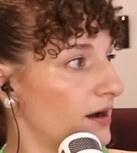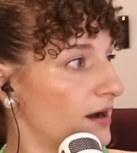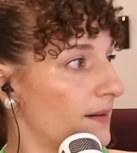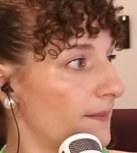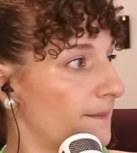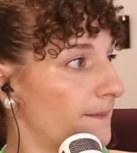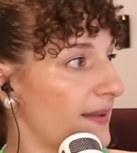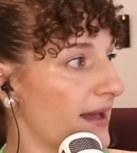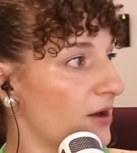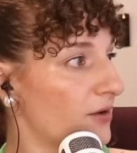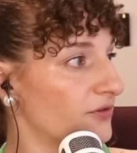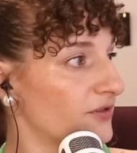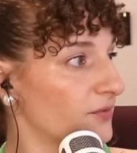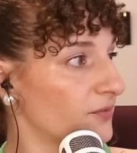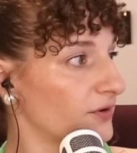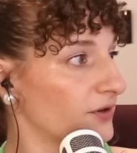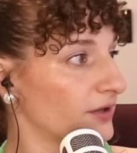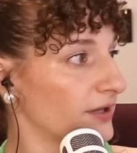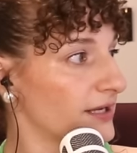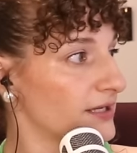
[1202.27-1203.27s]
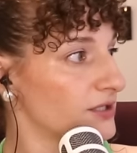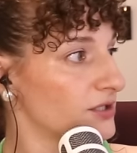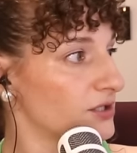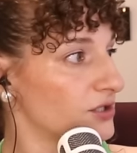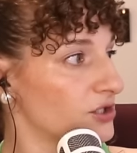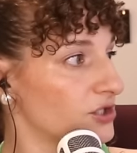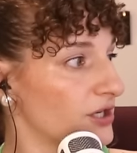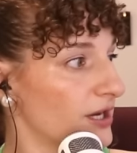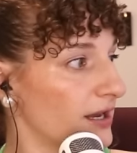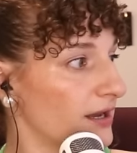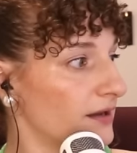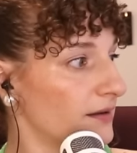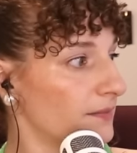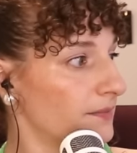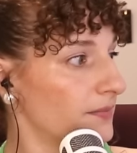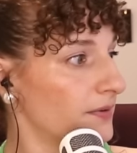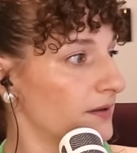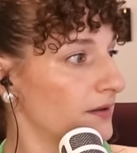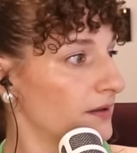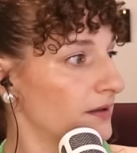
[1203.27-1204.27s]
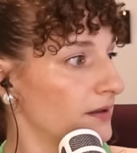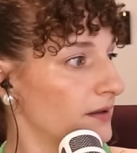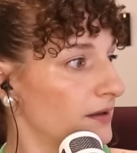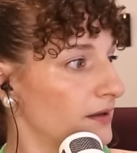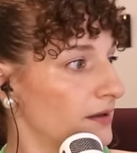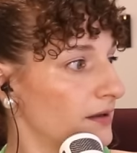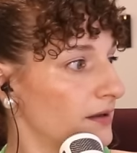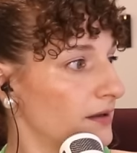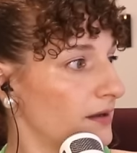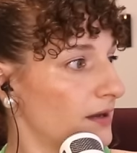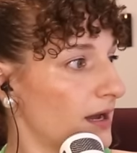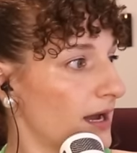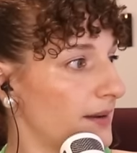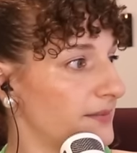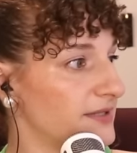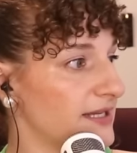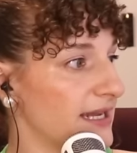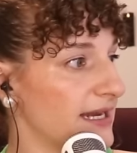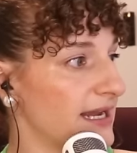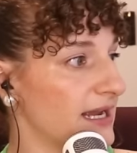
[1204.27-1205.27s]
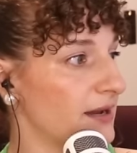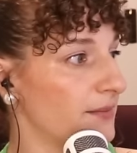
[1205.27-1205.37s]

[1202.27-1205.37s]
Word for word: about the relationship. I'm dating a